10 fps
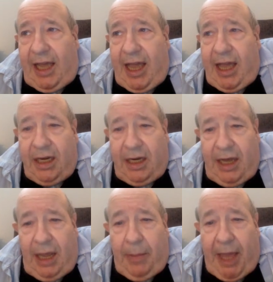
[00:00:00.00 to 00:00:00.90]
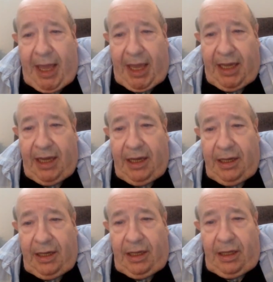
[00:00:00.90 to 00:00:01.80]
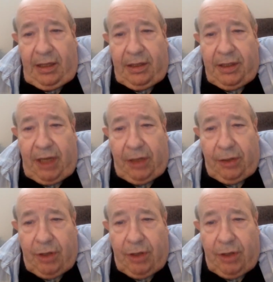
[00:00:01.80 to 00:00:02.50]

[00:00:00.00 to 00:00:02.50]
and Aimee, the younger